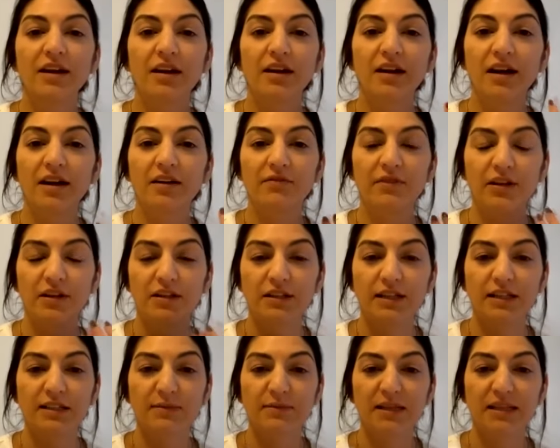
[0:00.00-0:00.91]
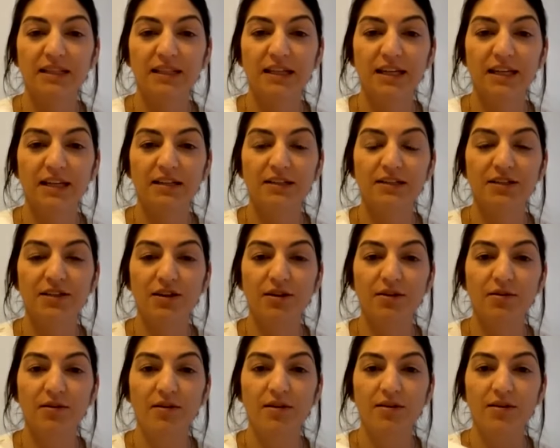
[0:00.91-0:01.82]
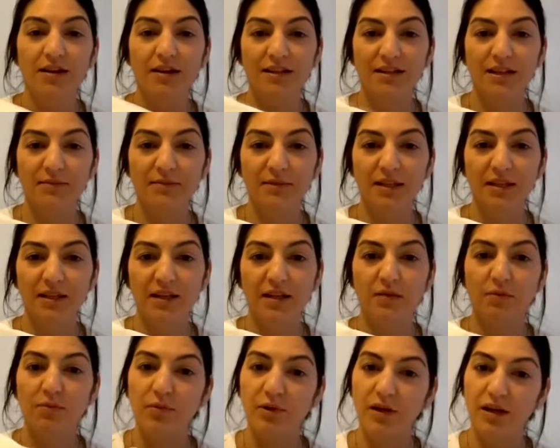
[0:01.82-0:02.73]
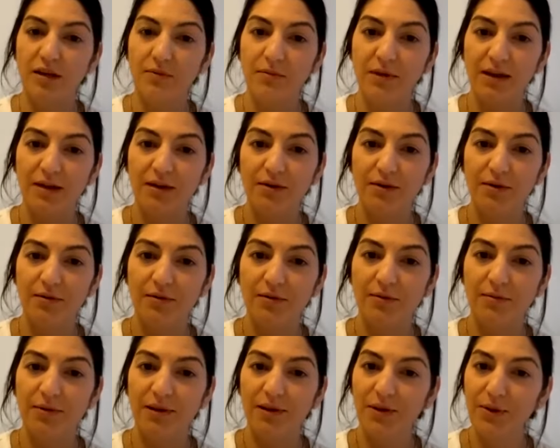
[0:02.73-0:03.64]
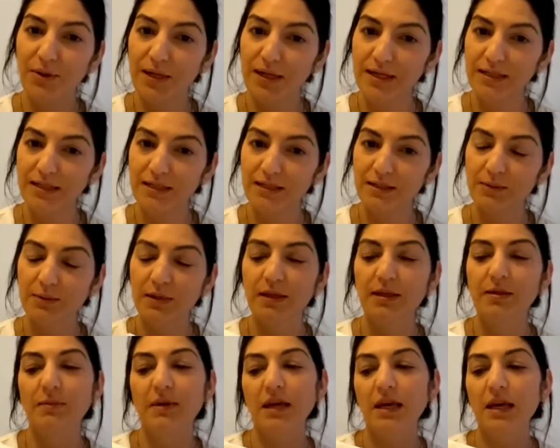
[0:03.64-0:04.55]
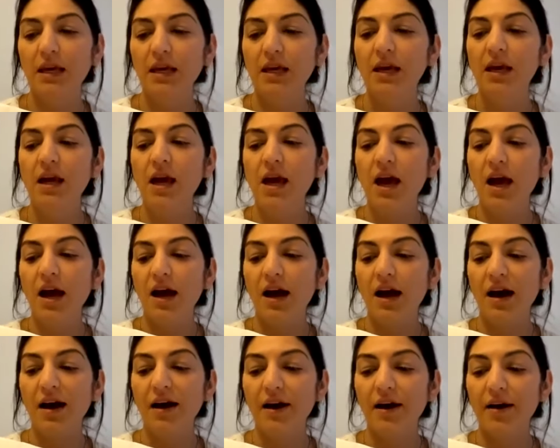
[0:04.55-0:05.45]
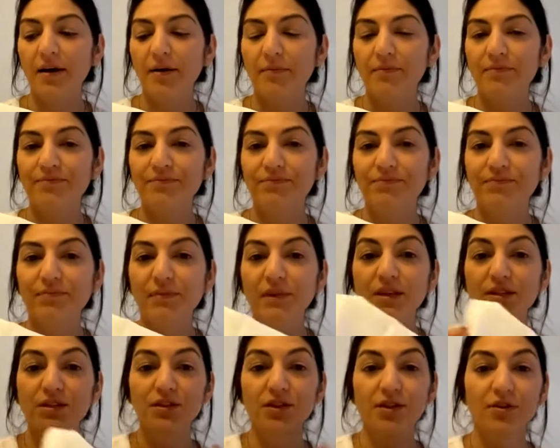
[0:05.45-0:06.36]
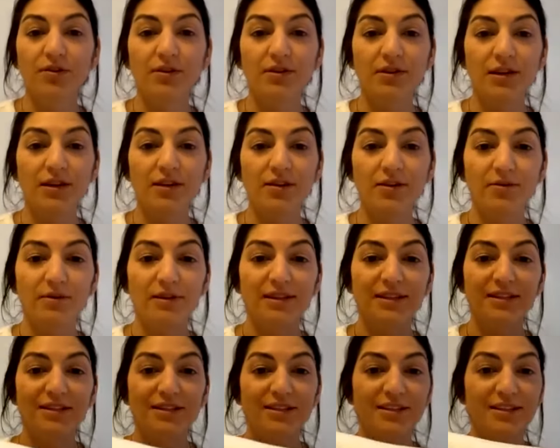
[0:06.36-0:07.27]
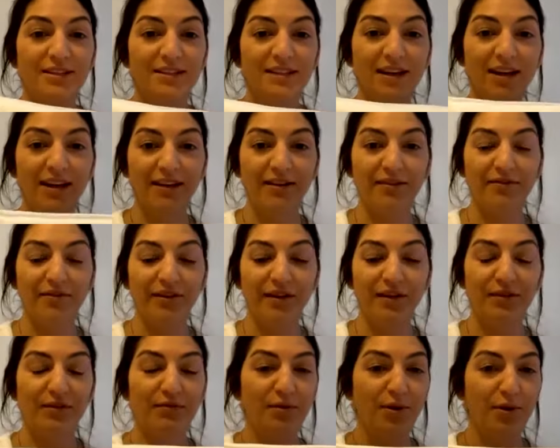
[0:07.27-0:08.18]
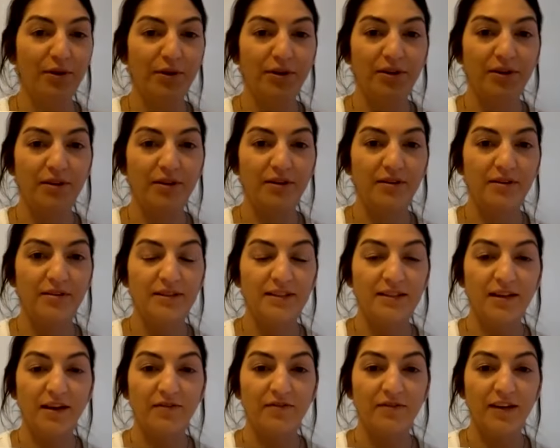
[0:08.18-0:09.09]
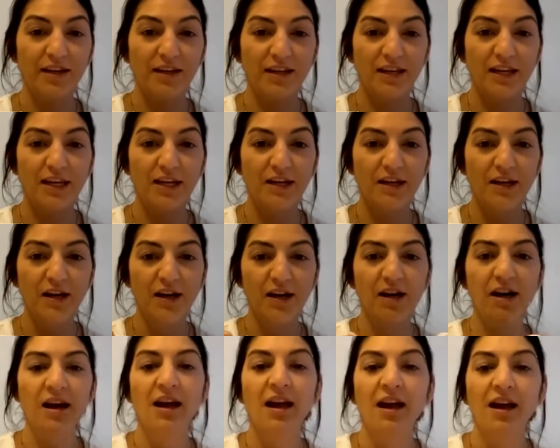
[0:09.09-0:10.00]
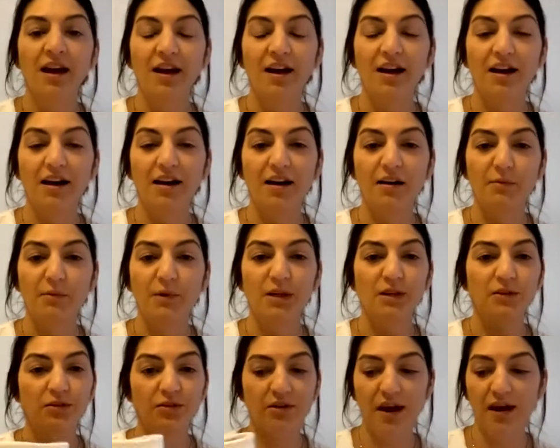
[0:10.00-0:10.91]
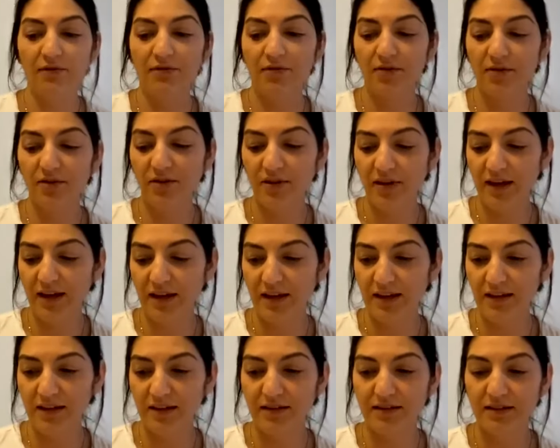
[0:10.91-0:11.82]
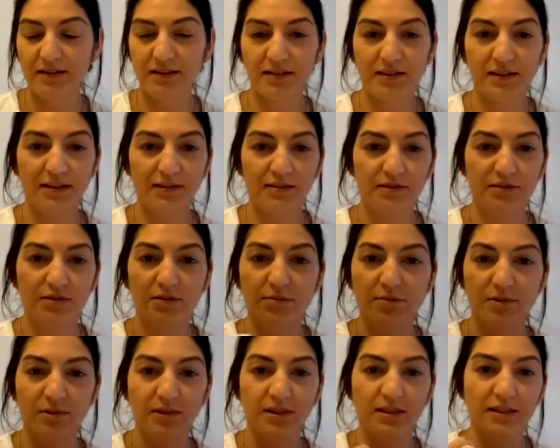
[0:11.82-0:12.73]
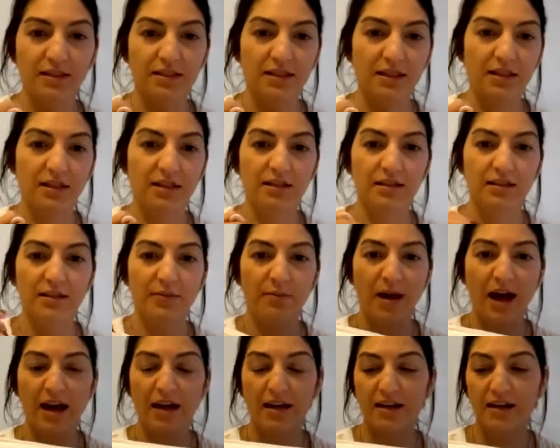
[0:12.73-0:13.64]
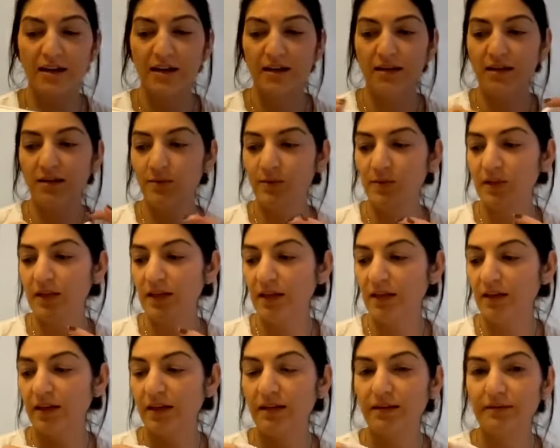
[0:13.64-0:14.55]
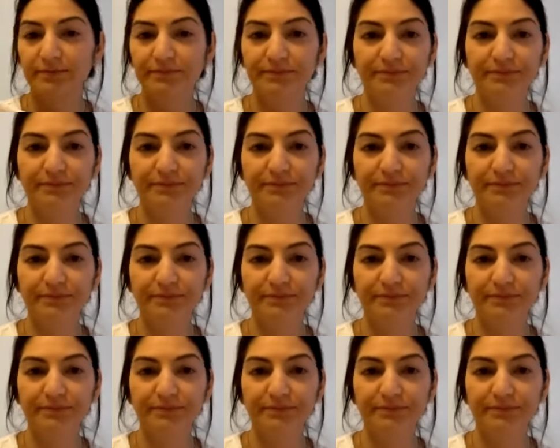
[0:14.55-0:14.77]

kind of irritates my skin. So a lot of times I like bring my own pillowcases with me. Um, so you can always just kind of like throw your stuff in here um, when you travel, and it's like super easy to pack and keeps it like